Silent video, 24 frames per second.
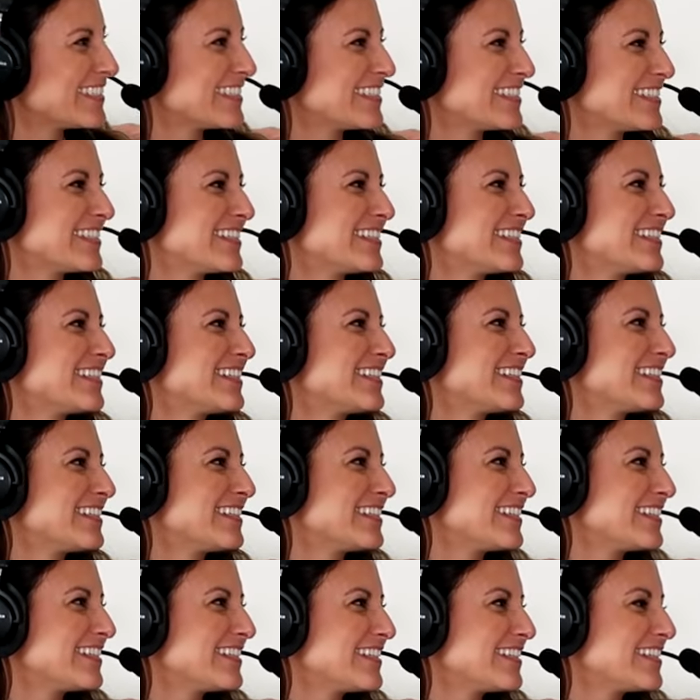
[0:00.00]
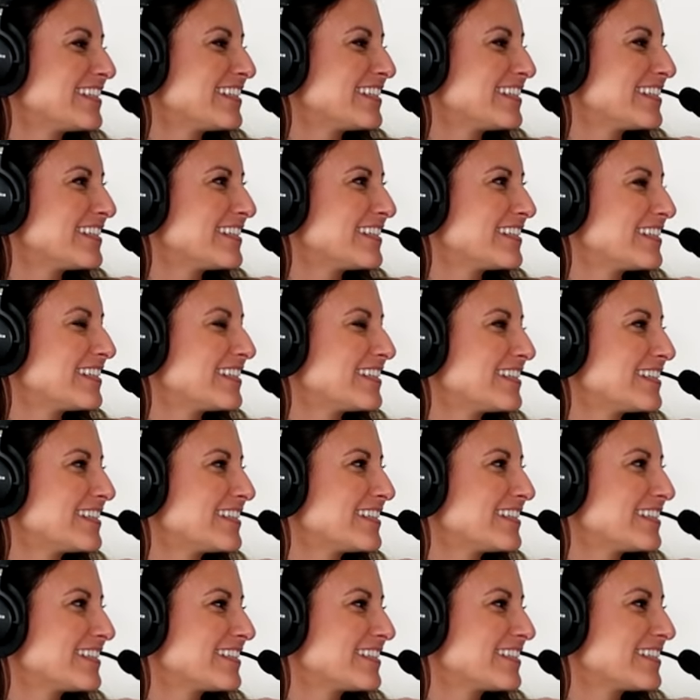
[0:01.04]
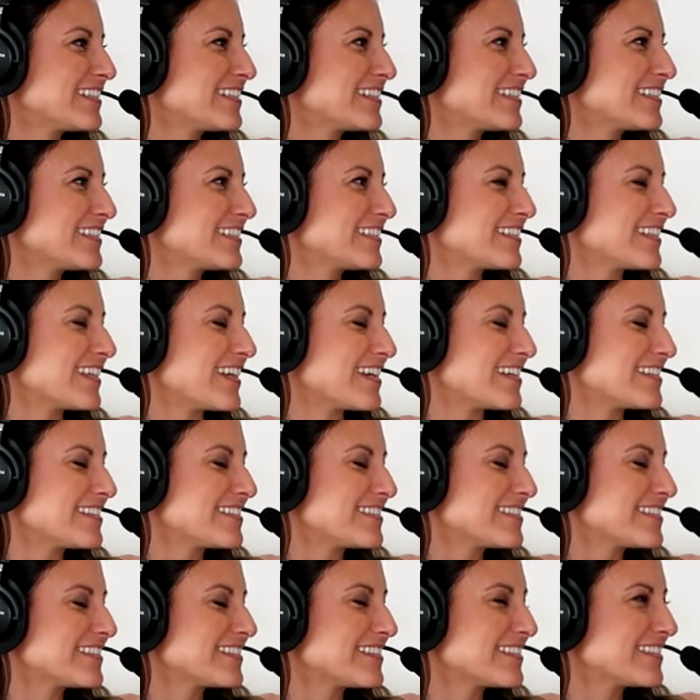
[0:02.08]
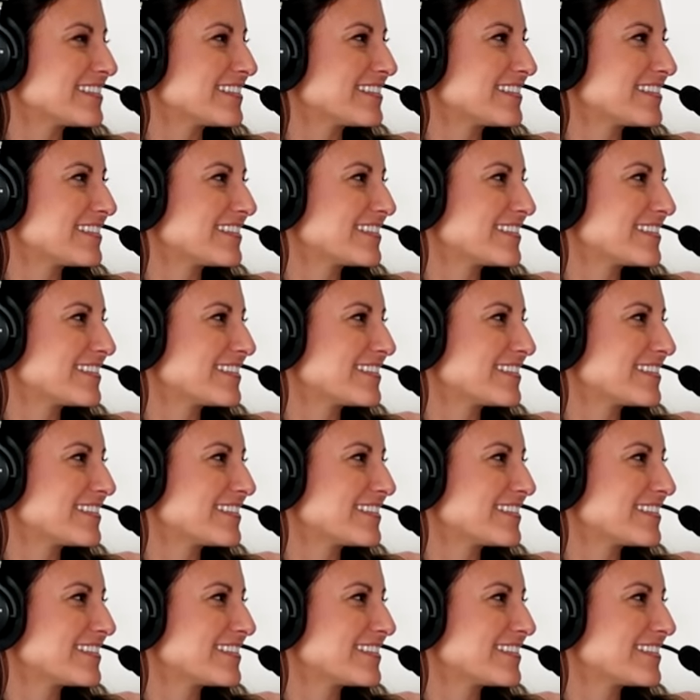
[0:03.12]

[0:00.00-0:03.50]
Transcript: The person shown says nothing.